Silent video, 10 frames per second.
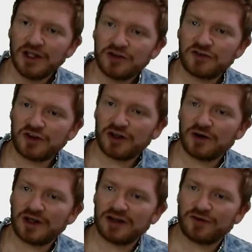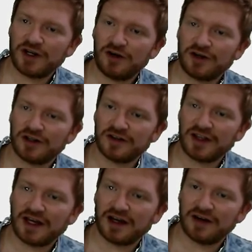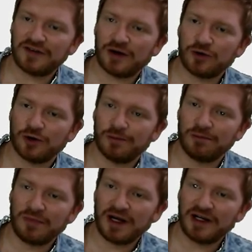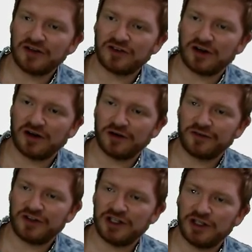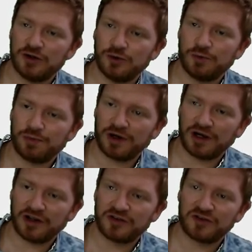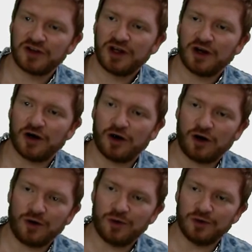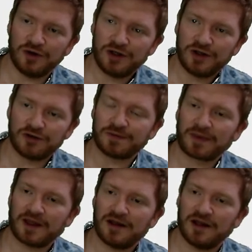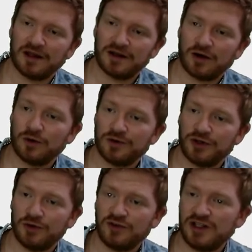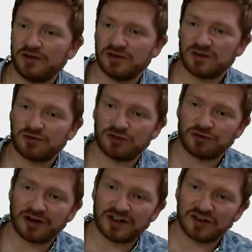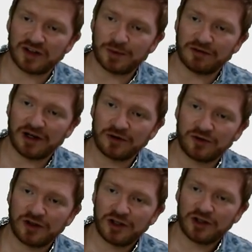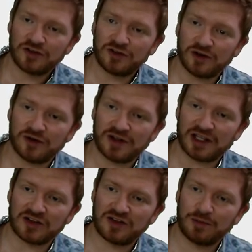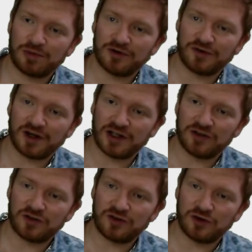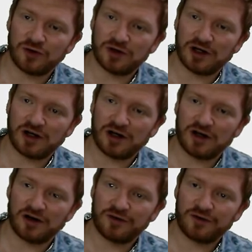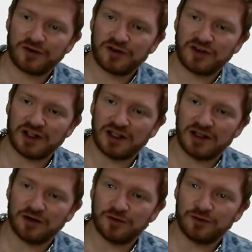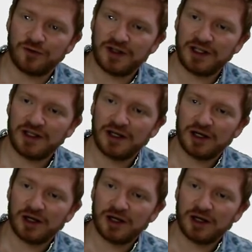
So if I look at that, I've now got minus a half tu plus a whole ut, so I can just write it the same way around. So that simplifies to a half tv